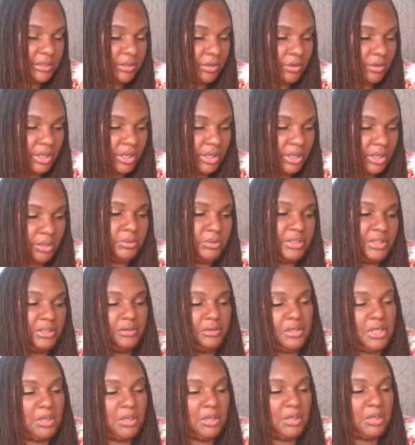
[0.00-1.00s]
Her hair was
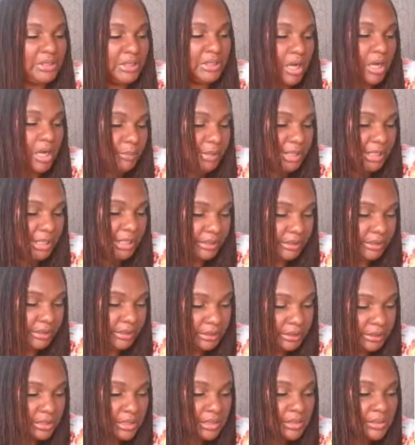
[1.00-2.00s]
able to come in
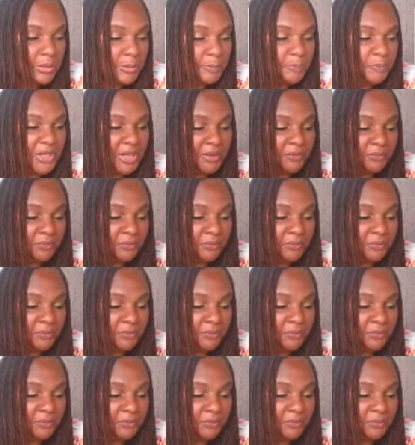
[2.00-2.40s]
and